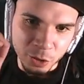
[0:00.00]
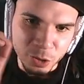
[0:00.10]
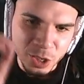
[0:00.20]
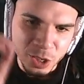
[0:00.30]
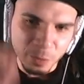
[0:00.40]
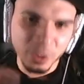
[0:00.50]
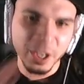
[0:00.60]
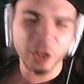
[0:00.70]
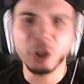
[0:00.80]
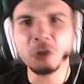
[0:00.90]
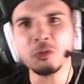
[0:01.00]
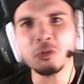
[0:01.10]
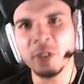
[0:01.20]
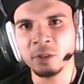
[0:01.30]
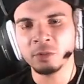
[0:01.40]
simulate a
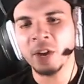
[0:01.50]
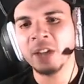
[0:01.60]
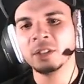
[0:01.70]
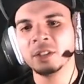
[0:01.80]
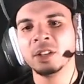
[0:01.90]
human, right?